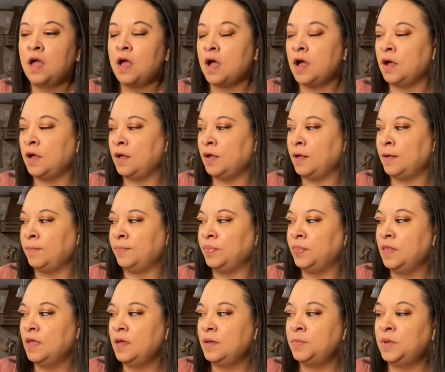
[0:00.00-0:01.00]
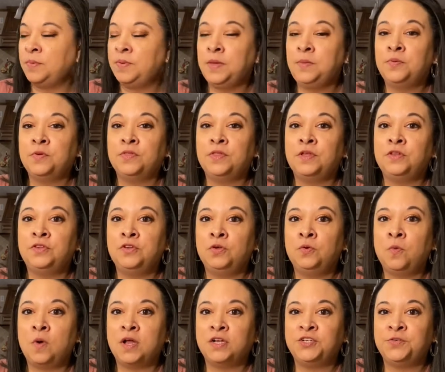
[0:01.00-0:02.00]
but people that do
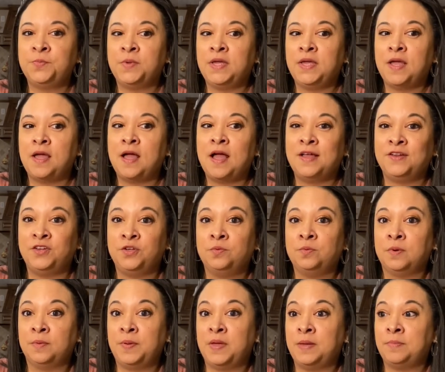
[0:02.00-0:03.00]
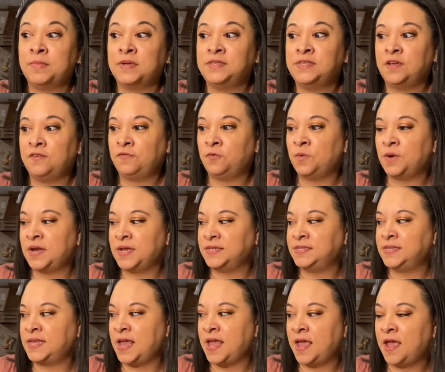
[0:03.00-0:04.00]
watch me, I do repeat myself when I
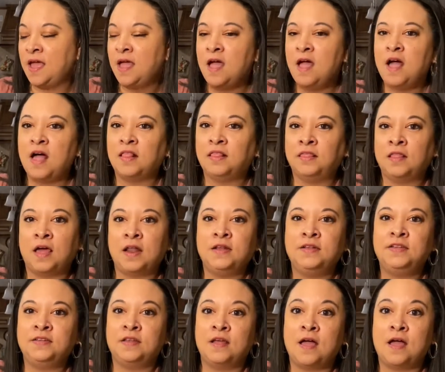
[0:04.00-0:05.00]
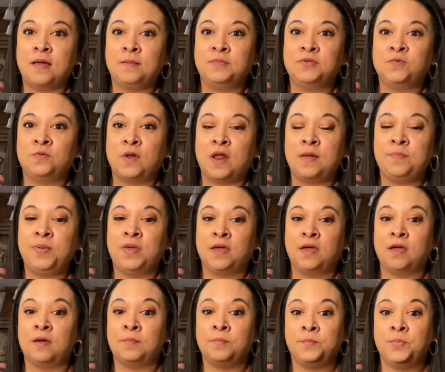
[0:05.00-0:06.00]
say, a lot of times when I pick
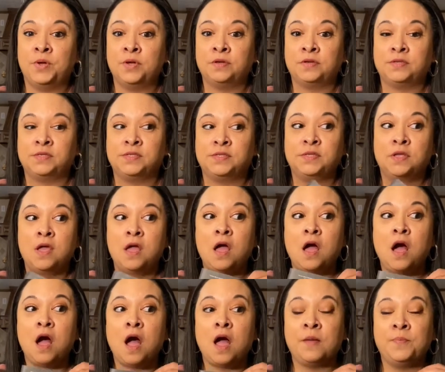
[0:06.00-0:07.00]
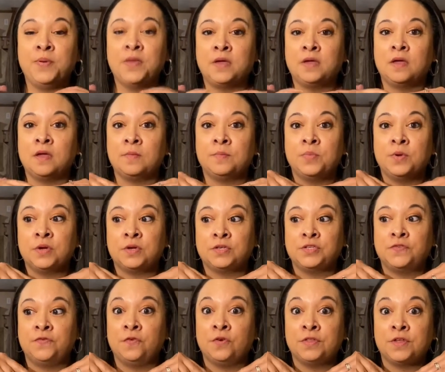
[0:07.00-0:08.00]
up books, I pick up
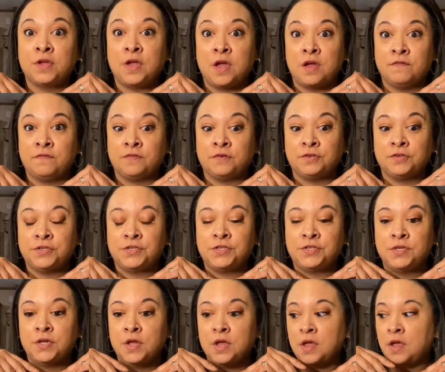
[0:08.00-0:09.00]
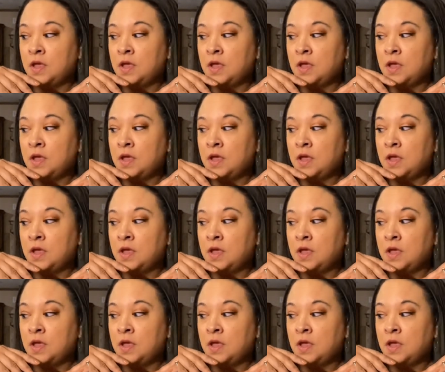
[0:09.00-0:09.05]
books for the covers.